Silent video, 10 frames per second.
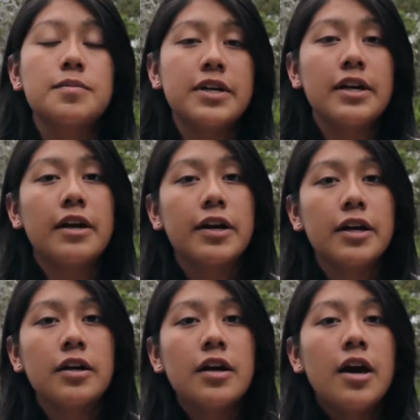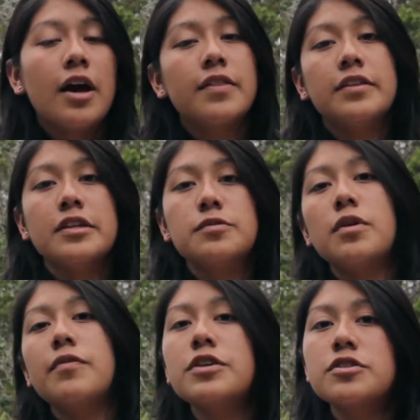the dump site area and that
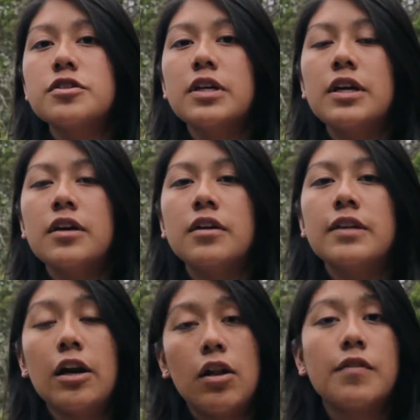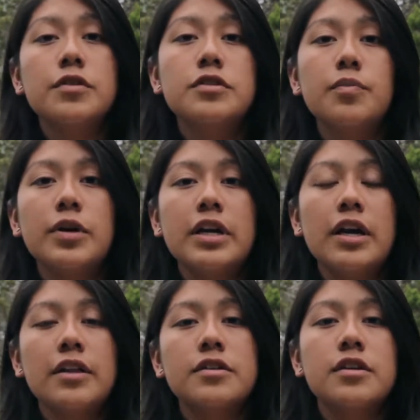this would eventually, that a lot of the
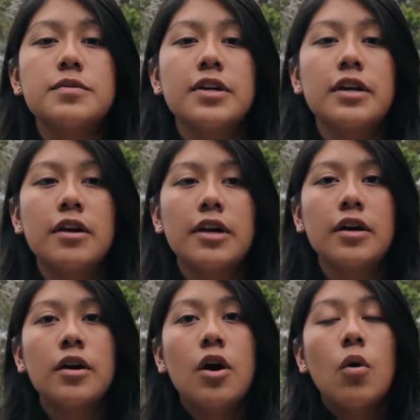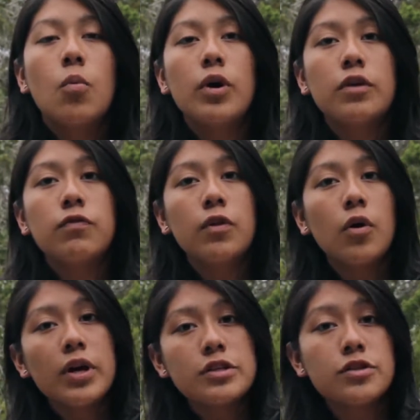debris in the dump site area would
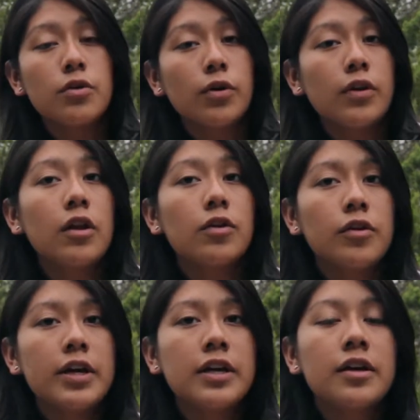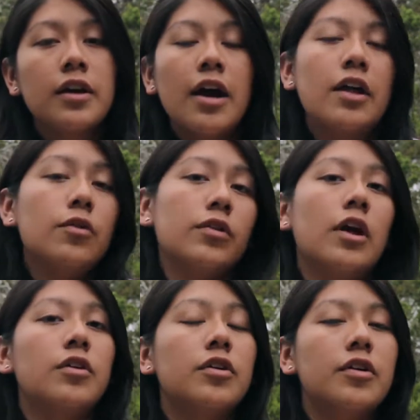flow into North Hollow Creek, and
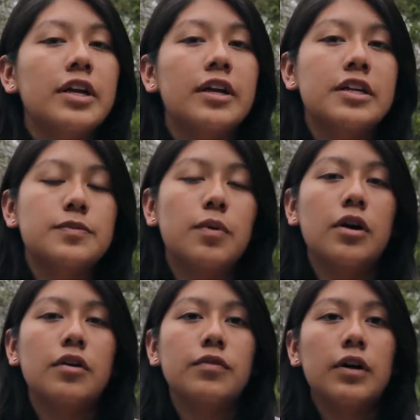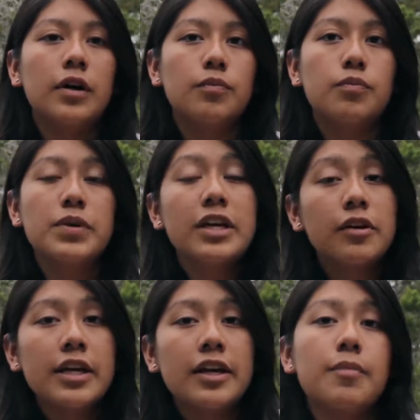North Hollow Creek is part of Bee
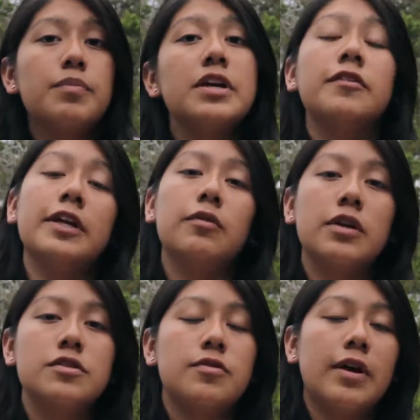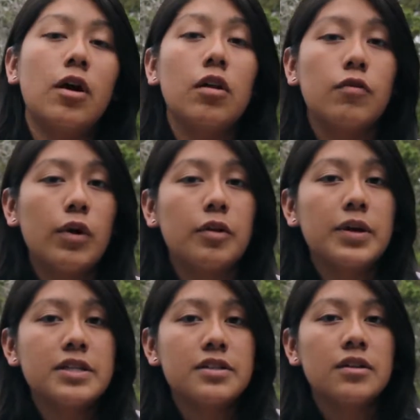Creek, and Bee Creek runs throughout all of
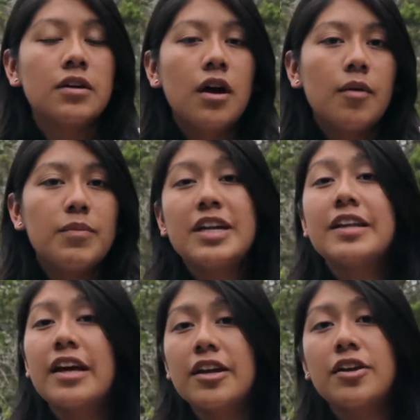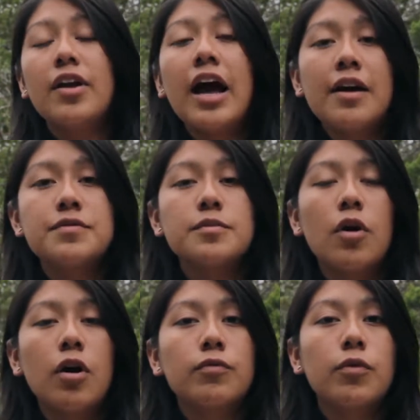Wild Basin, meaning that it could have
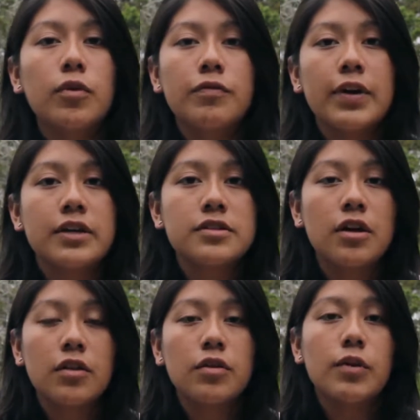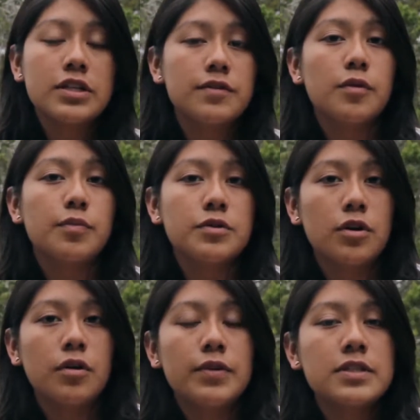some harmful effects on the rest of the
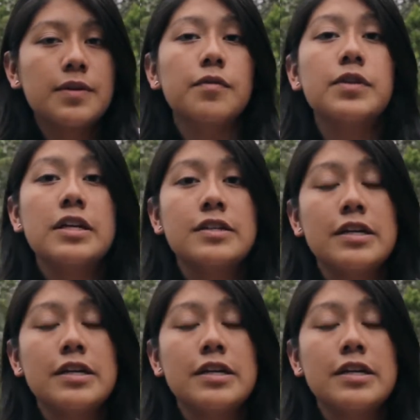preserve and some of the